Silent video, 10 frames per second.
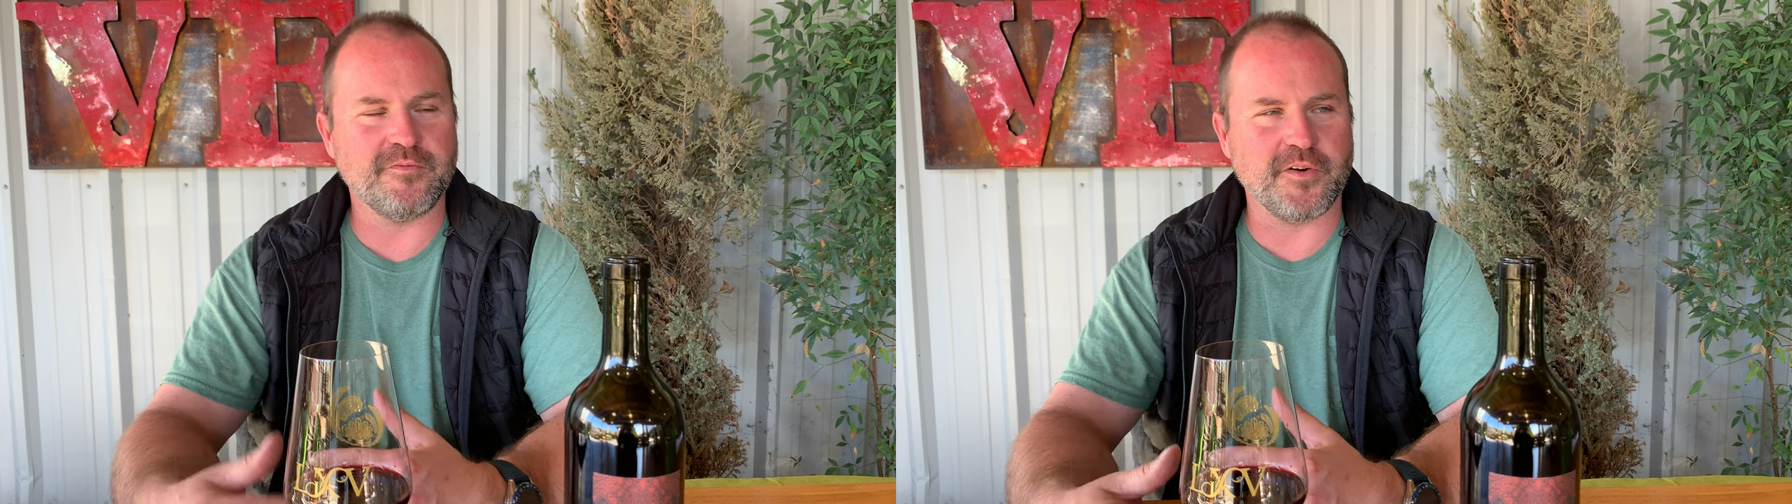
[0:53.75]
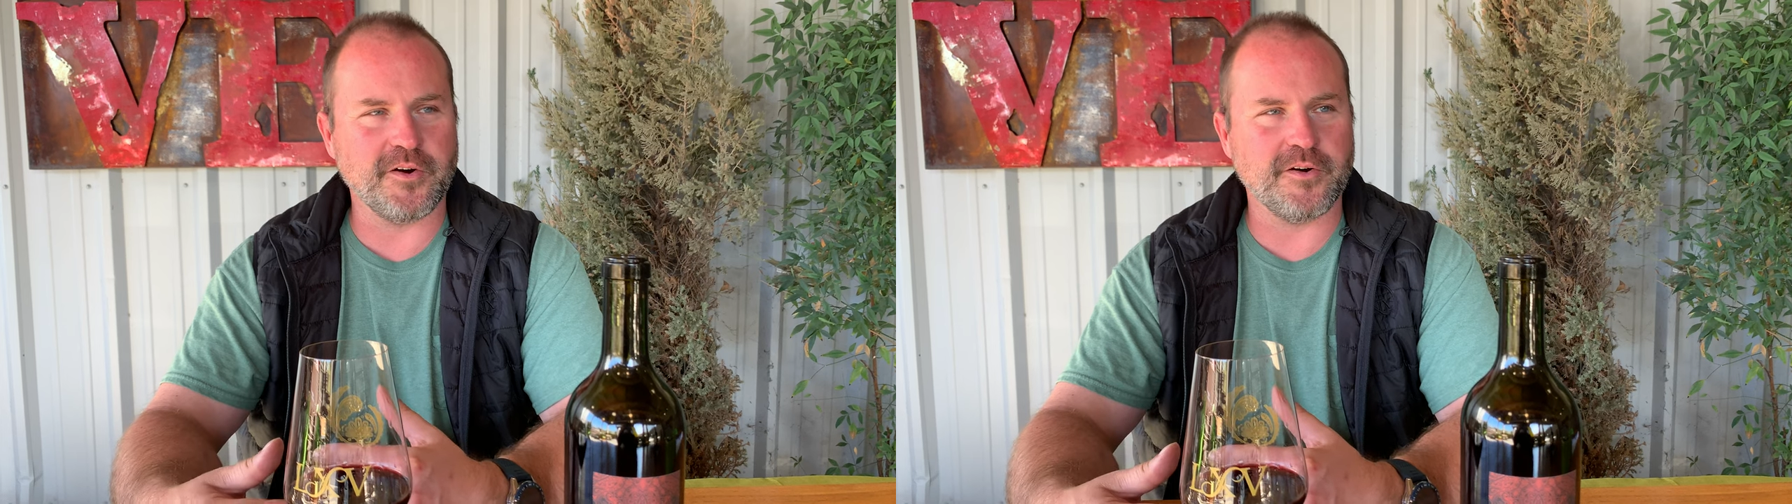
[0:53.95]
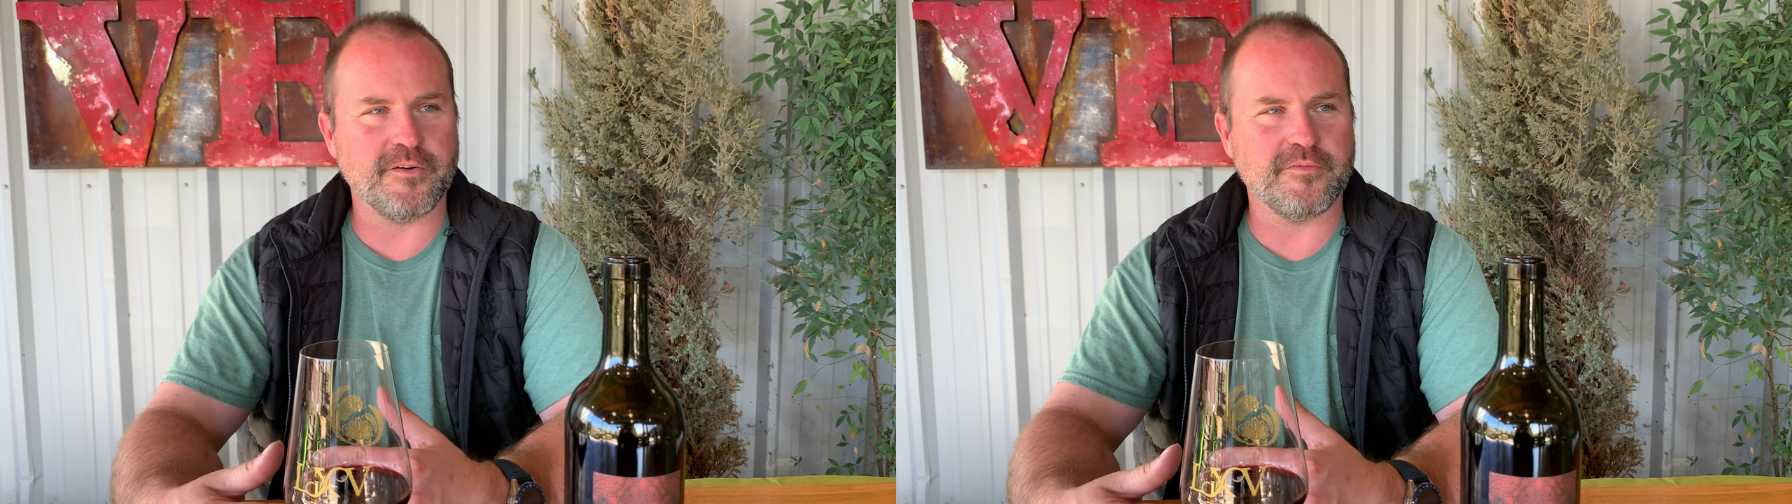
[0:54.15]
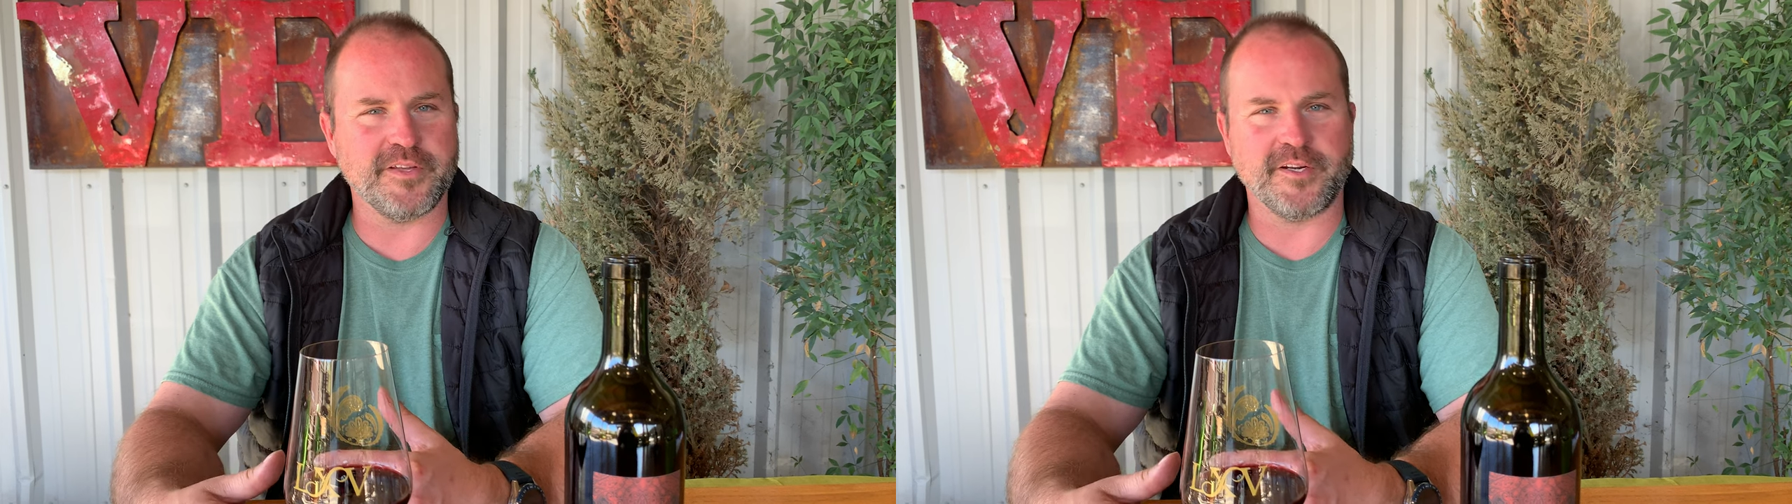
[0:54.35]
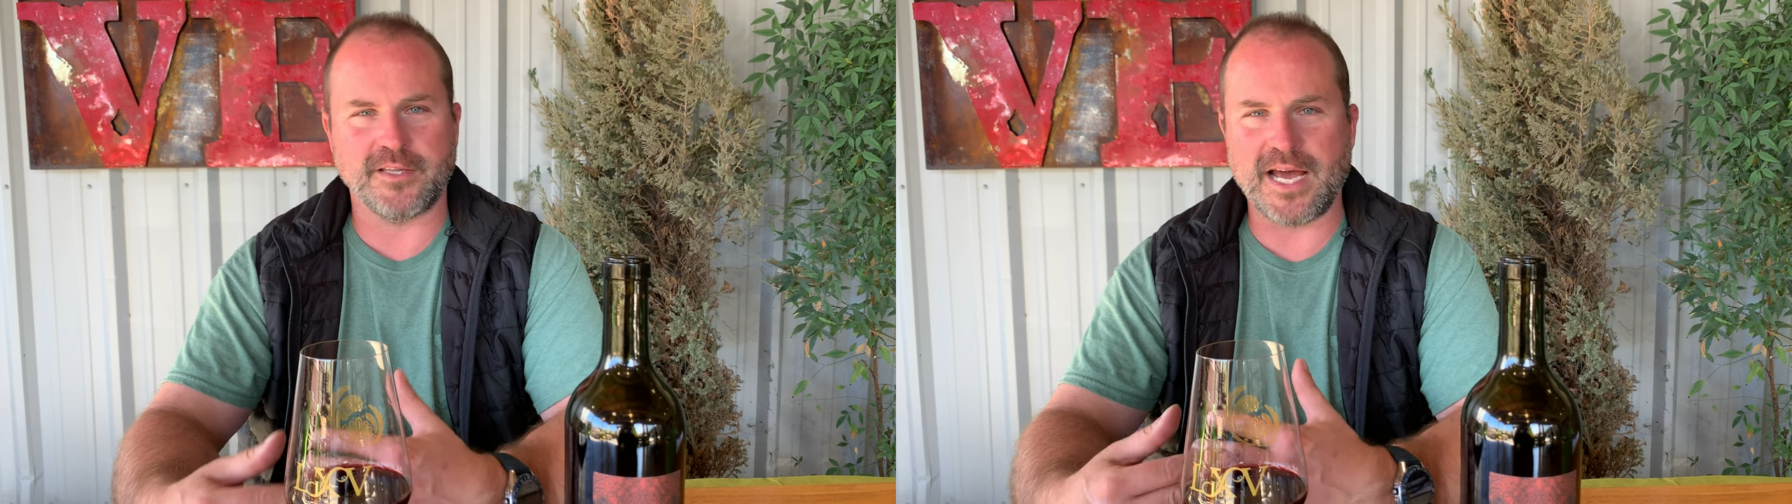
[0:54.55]
verve and
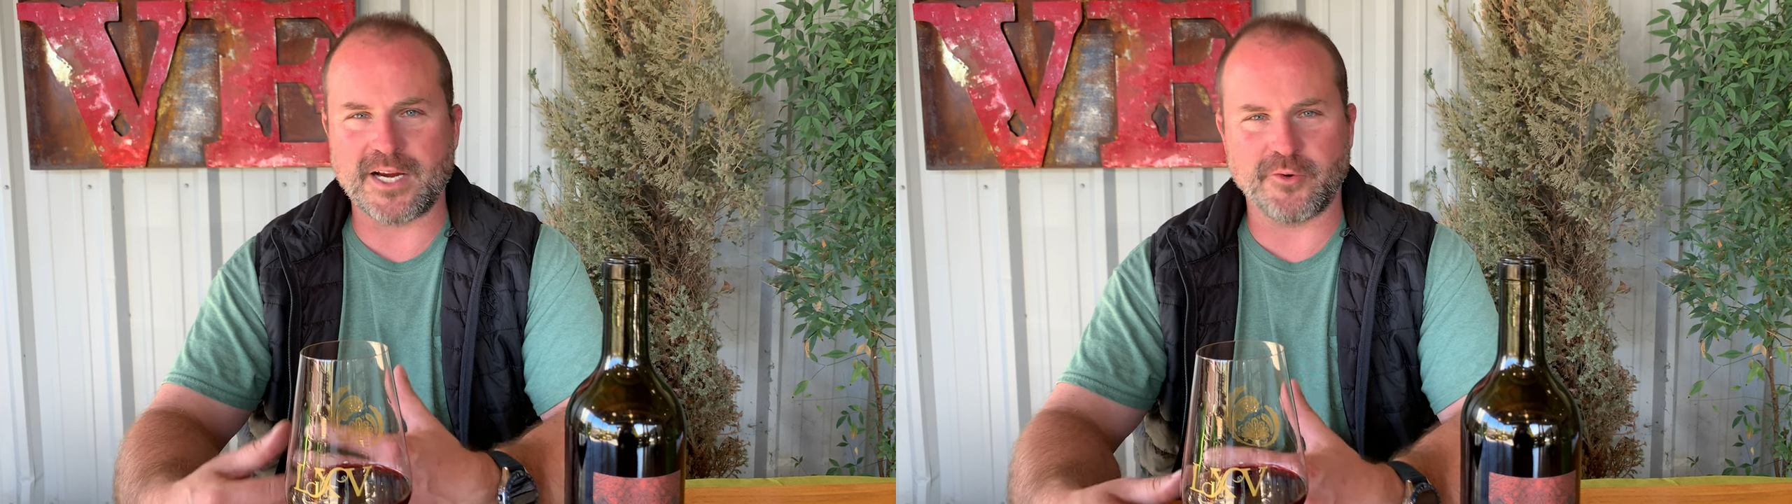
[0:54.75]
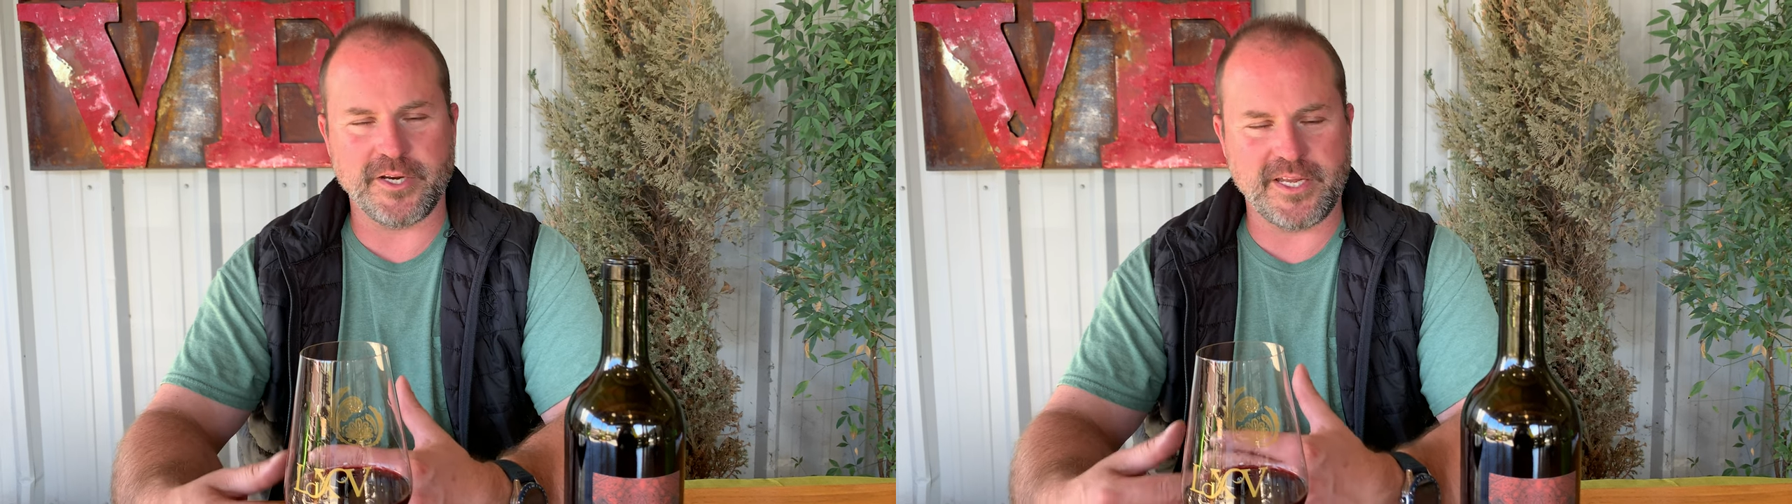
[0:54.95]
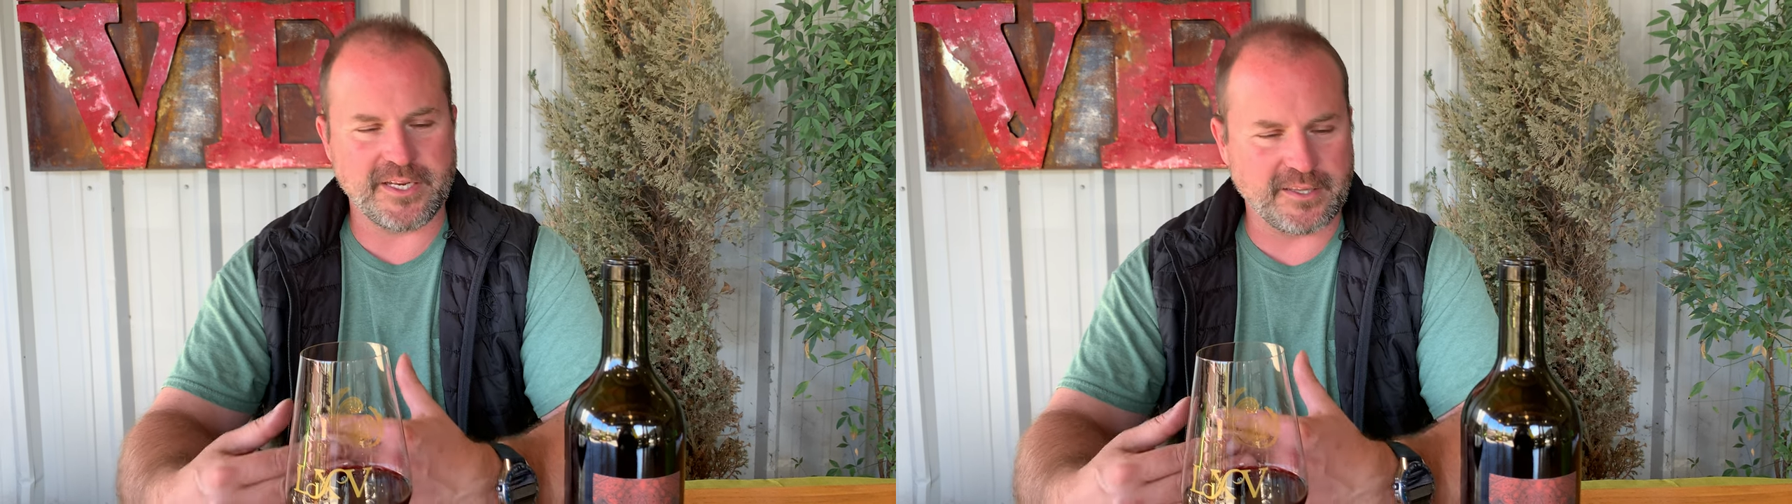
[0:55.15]
alacrity